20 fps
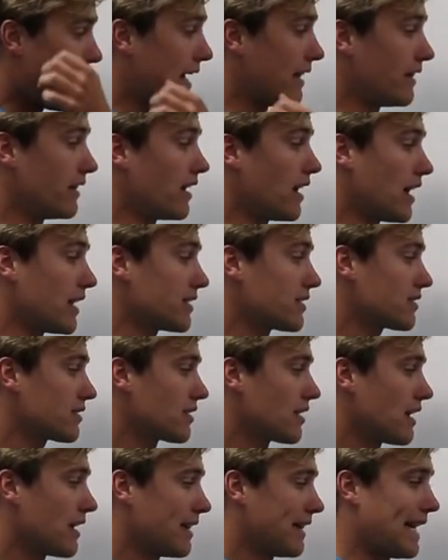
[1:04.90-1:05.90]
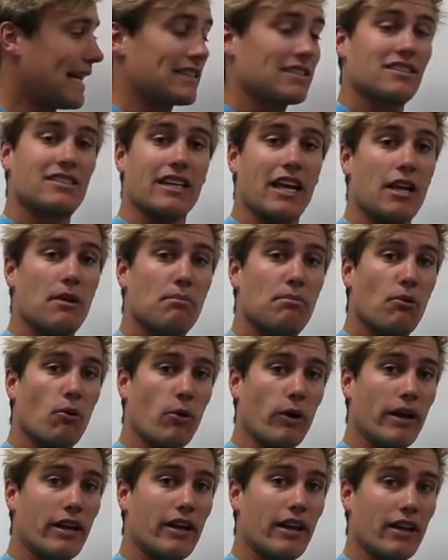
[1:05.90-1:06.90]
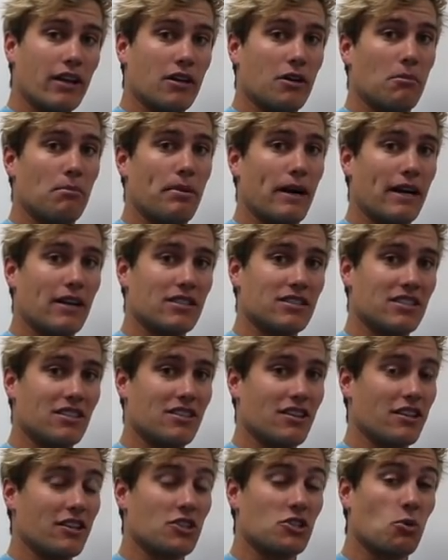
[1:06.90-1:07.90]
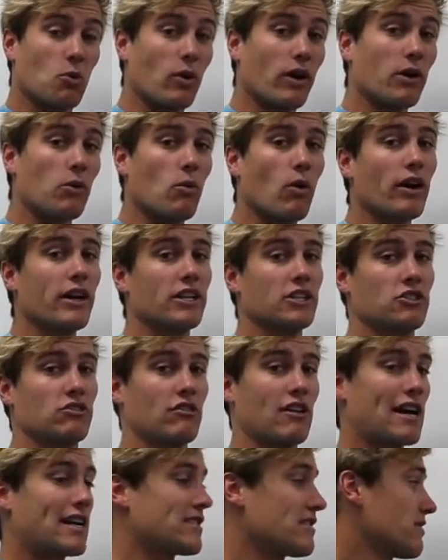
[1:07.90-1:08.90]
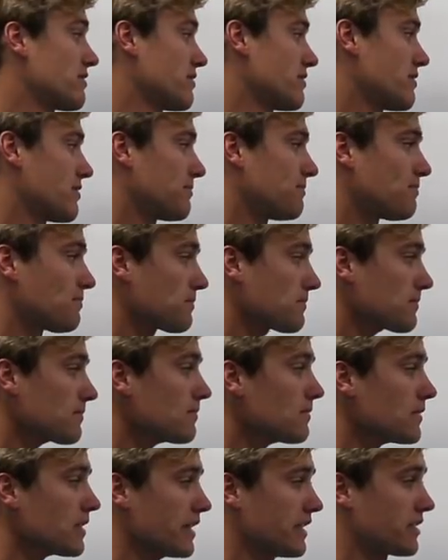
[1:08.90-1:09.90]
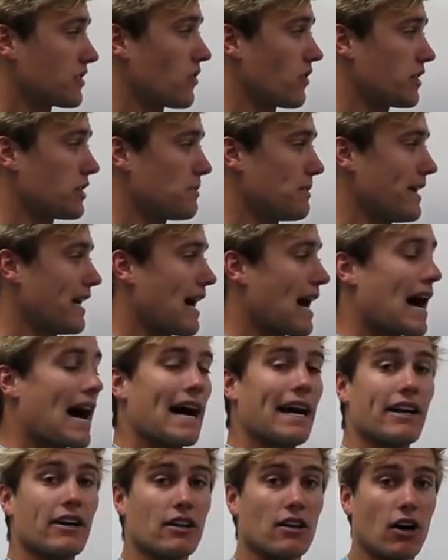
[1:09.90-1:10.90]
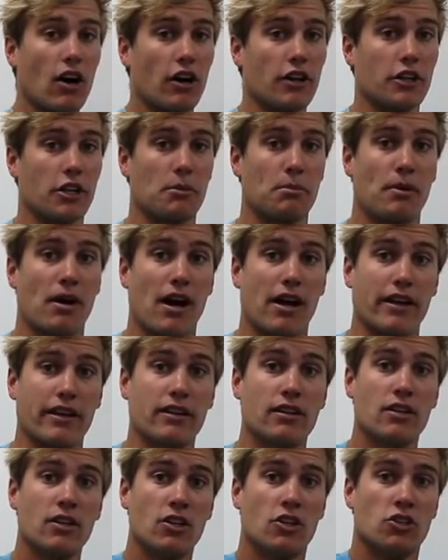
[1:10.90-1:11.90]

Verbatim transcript: and thus that same point in comparison to the 21 inch risers is going to be higher on their body.